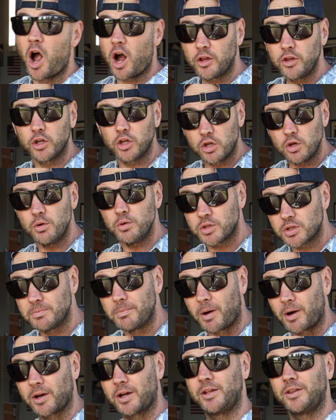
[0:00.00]
On the used
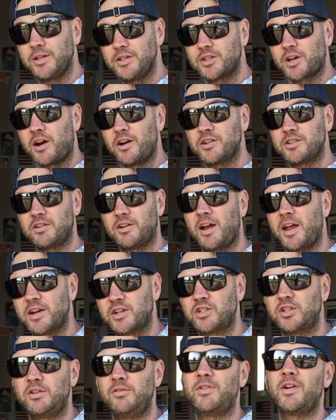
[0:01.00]
market, these cars are
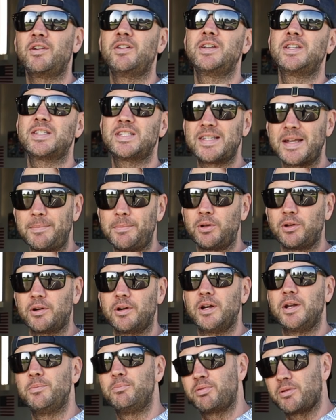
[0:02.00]
actually very similar in